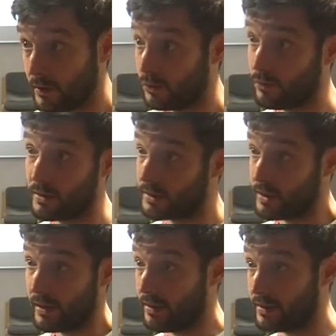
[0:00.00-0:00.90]
towards
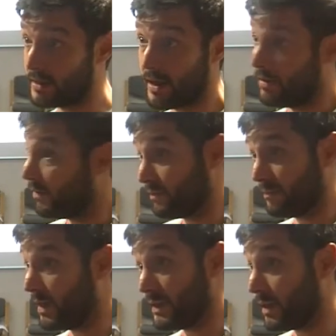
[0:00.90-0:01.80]
the side of
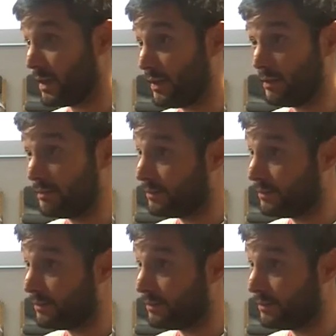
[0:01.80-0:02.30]
basically